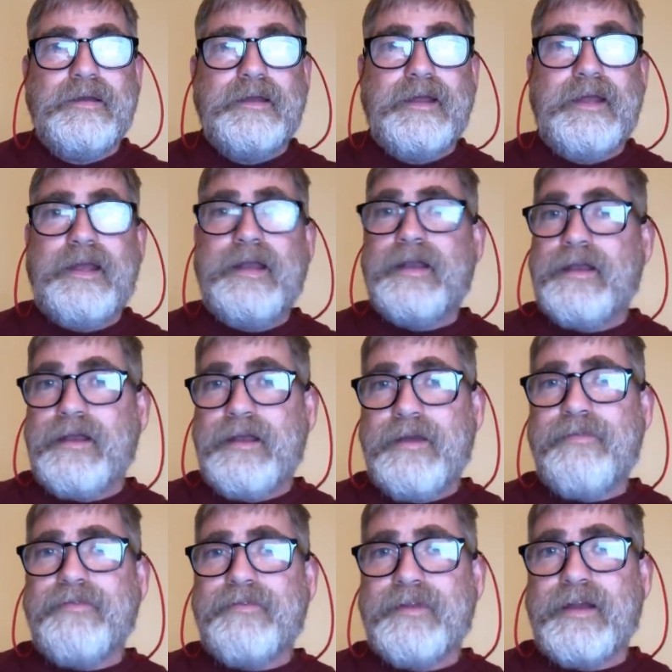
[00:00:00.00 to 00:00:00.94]
And
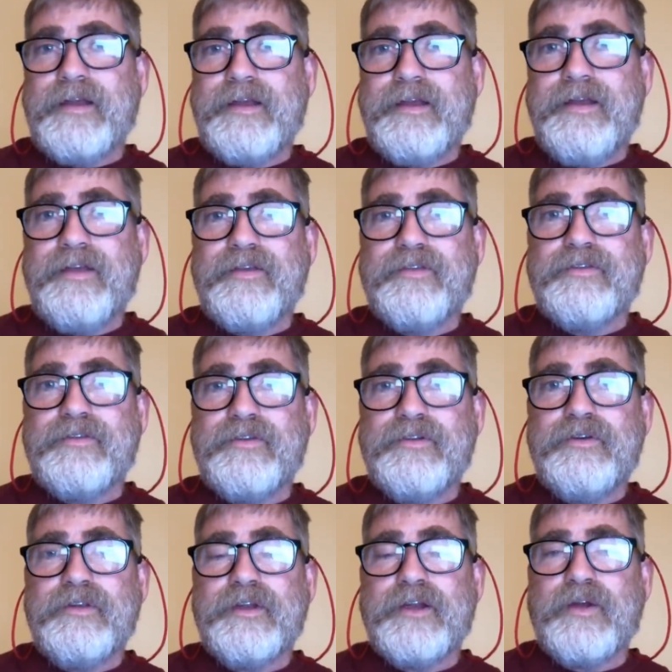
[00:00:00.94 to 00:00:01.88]
if there is
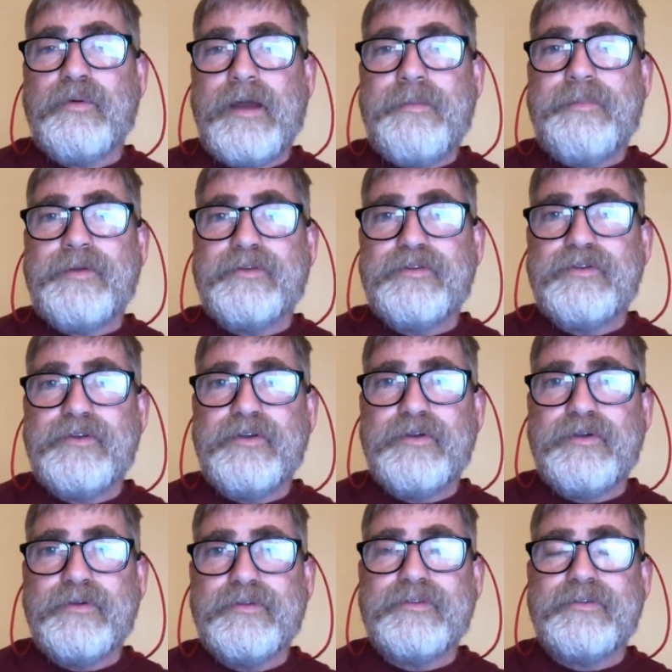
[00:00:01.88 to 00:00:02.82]
nuclear weapons
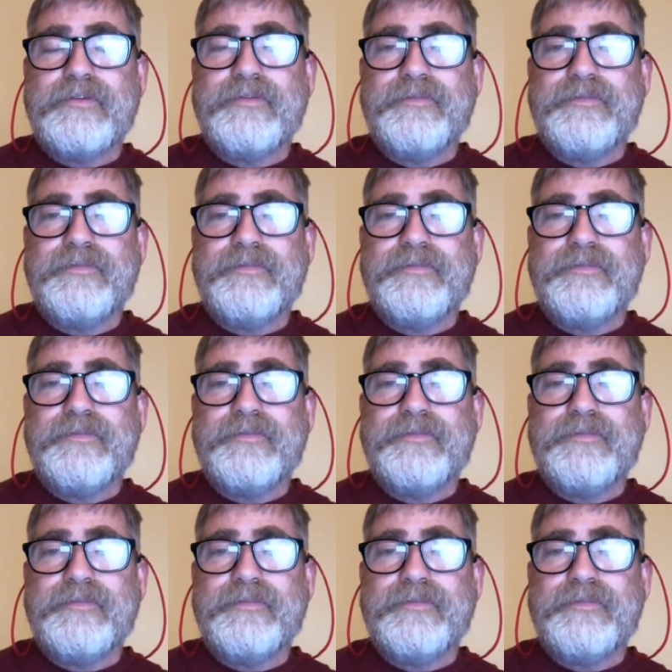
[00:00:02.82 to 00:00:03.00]
used,